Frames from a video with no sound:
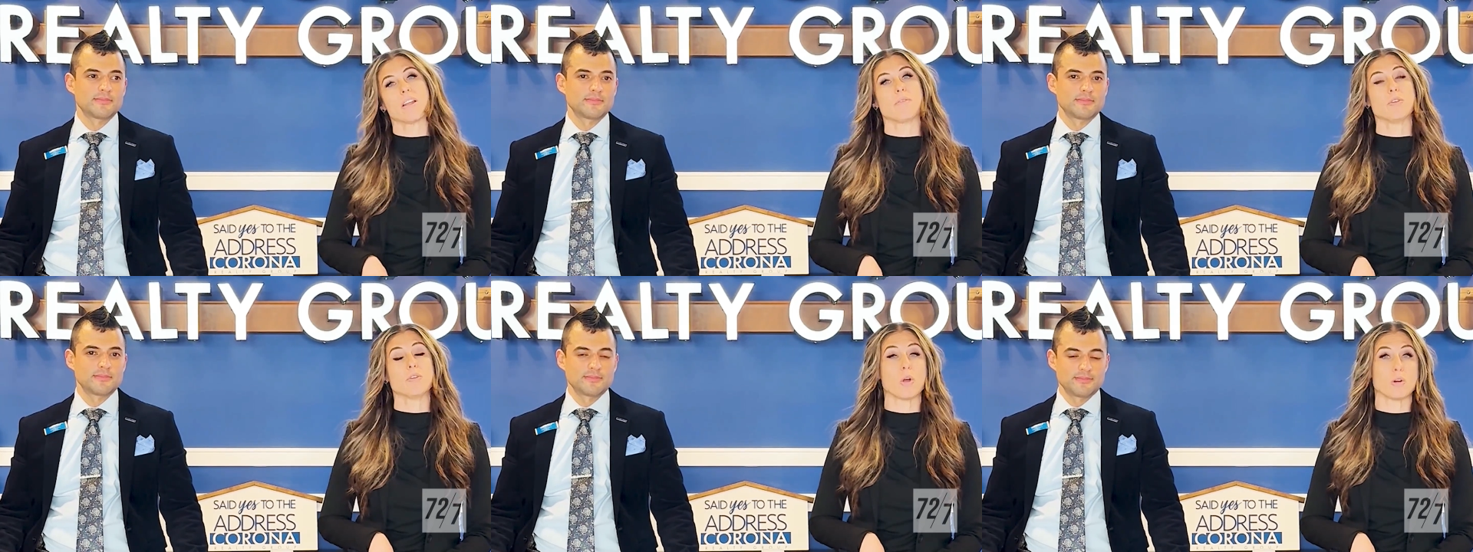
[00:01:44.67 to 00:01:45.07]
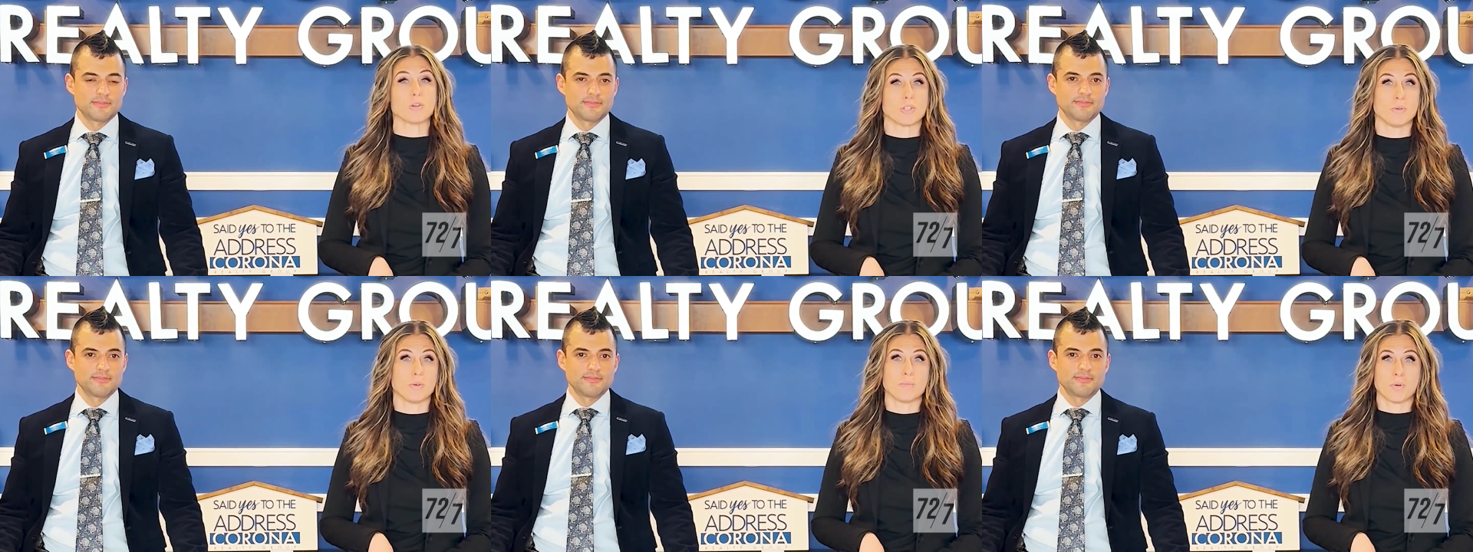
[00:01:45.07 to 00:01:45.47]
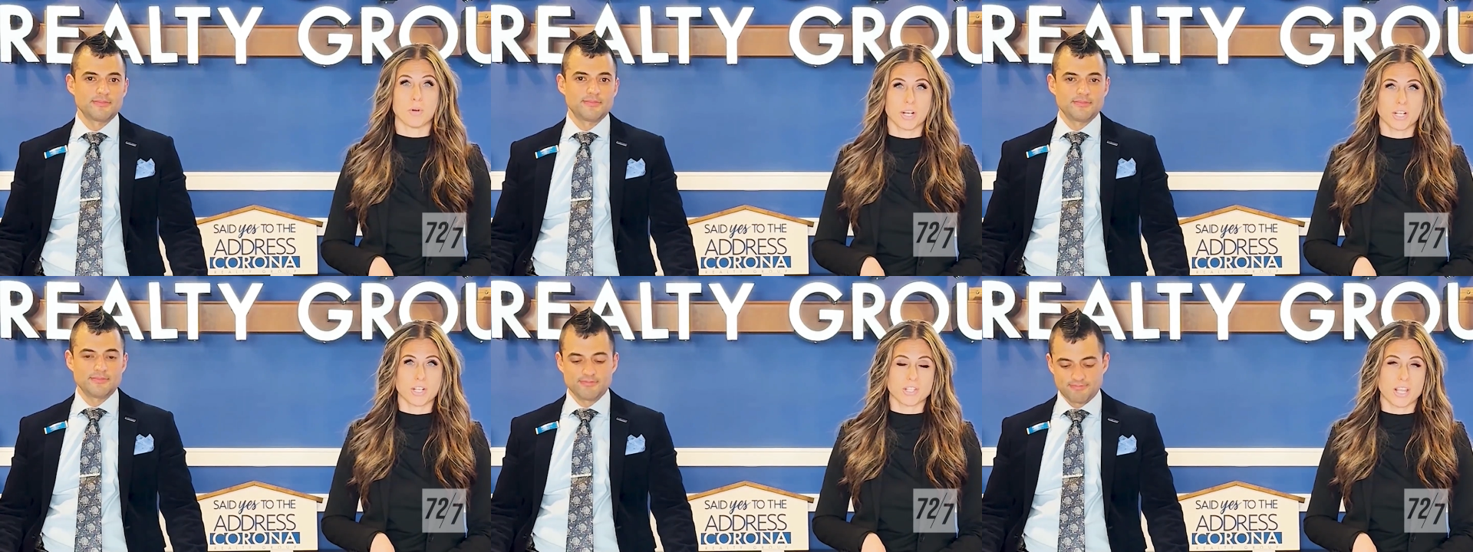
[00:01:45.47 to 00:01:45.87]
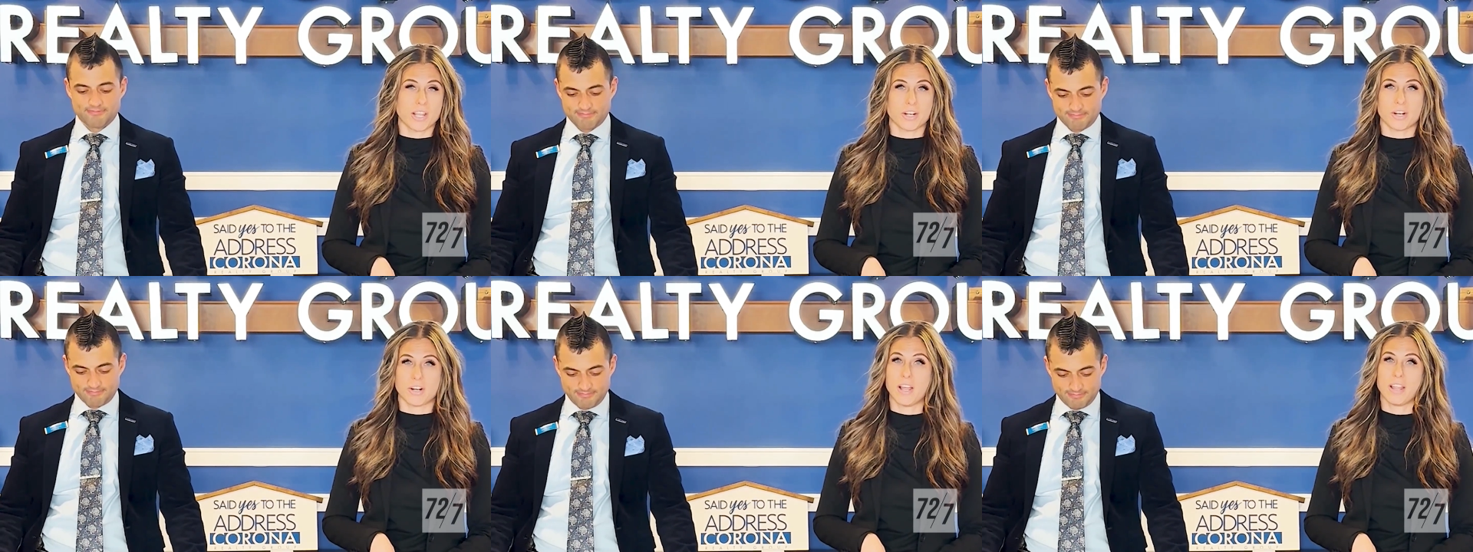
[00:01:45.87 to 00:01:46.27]
Speaker 1: If you go to a mortgage
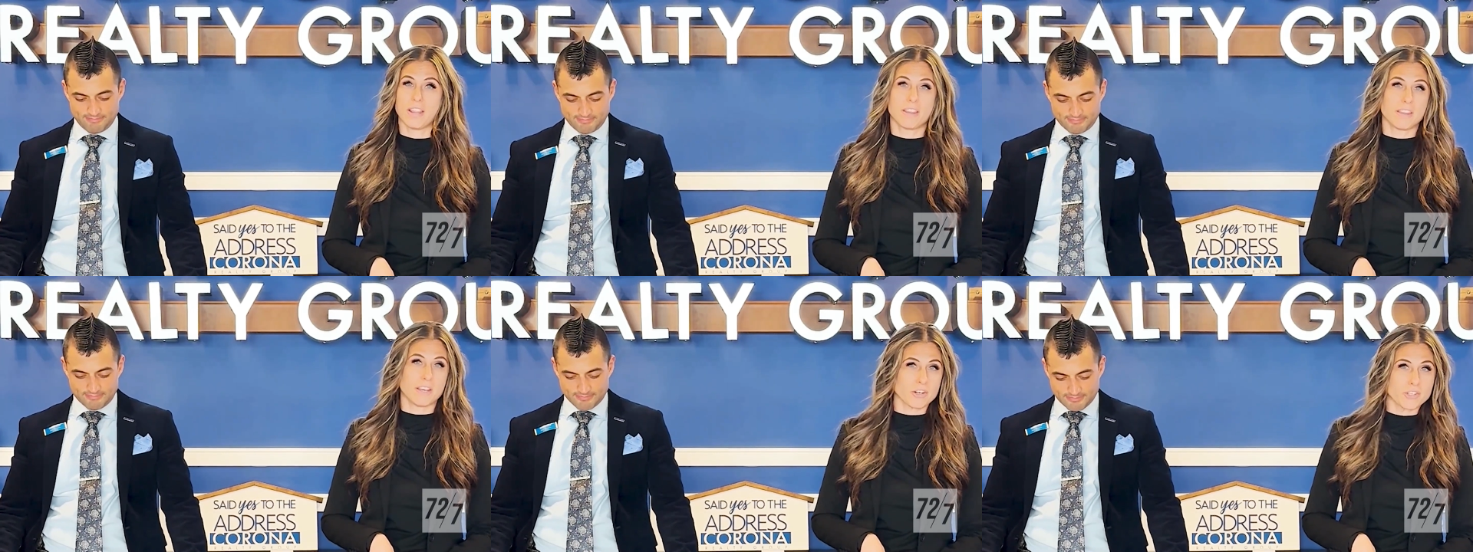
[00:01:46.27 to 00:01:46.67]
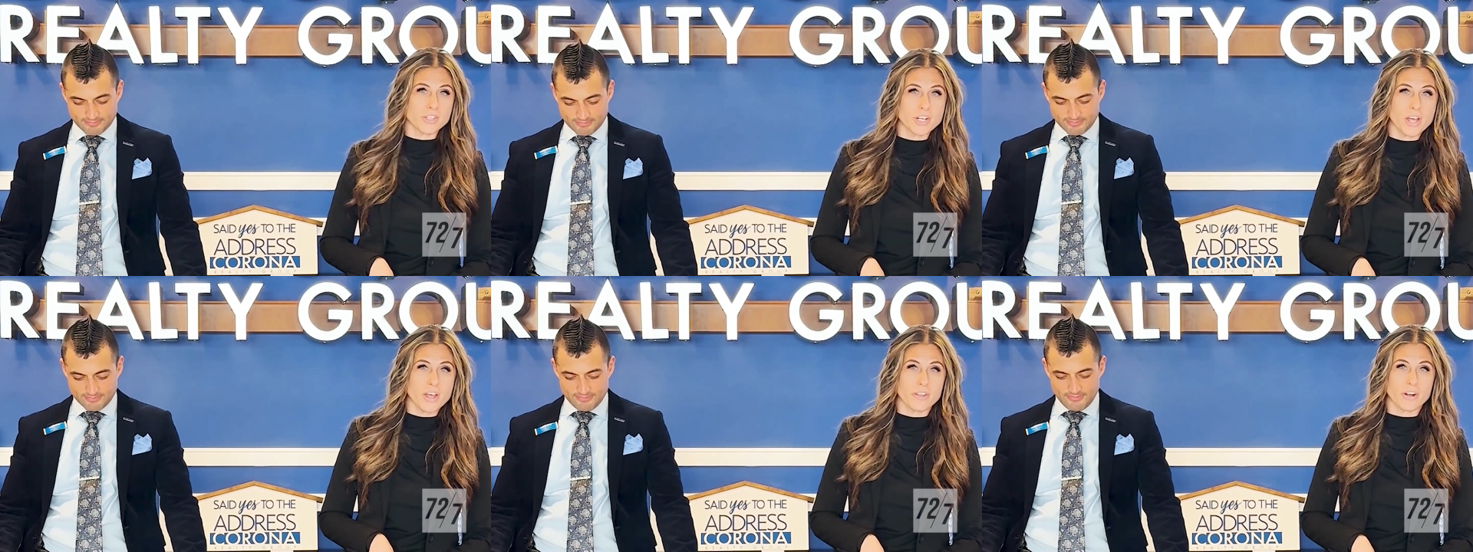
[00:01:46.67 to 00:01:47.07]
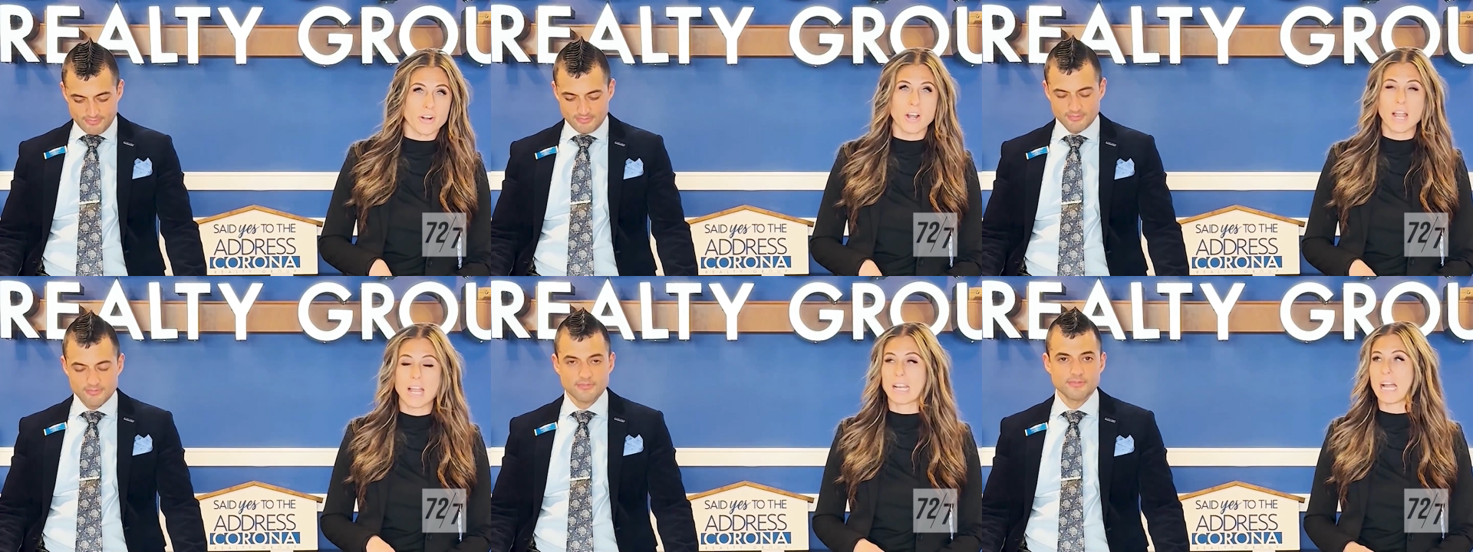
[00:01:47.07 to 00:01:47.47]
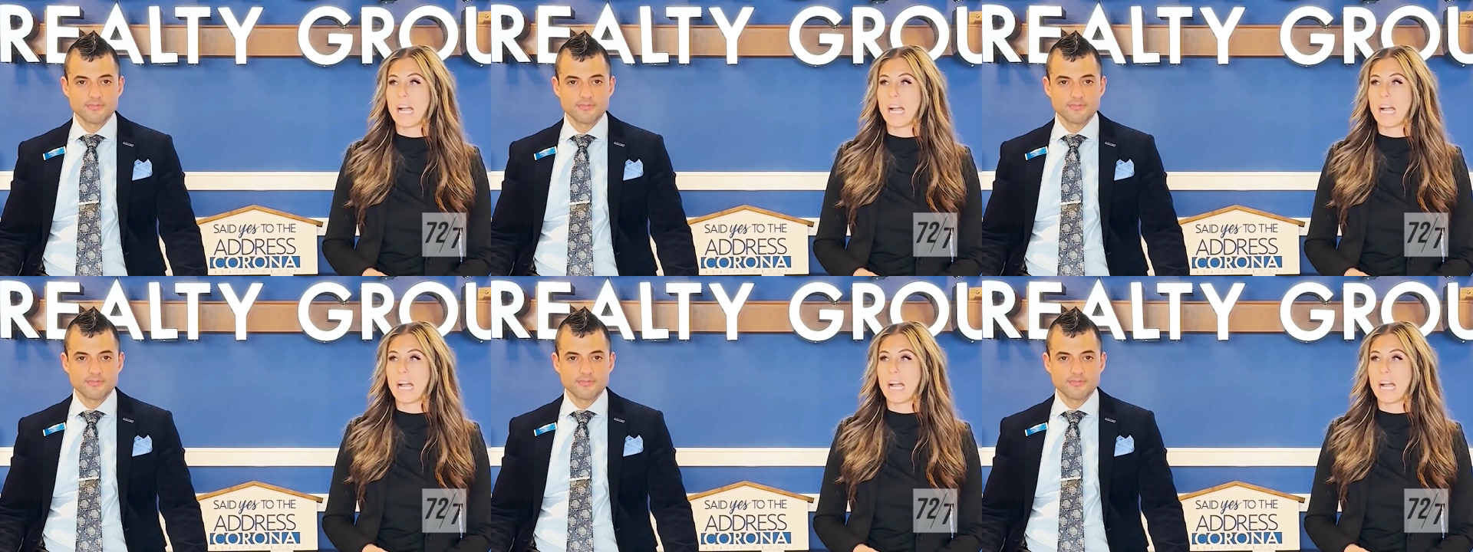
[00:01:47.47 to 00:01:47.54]
lender, there's another.